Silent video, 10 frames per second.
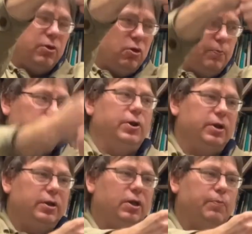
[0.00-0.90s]
you put
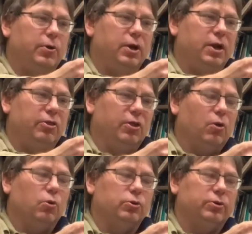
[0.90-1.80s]
it in the
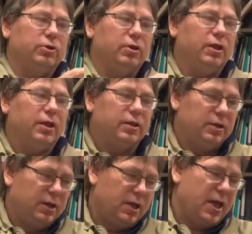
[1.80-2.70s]
holder
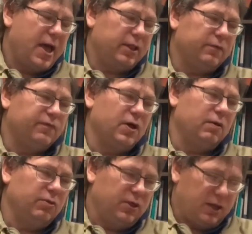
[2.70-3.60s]
at the front
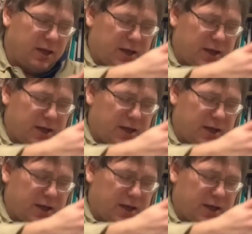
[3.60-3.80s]
of the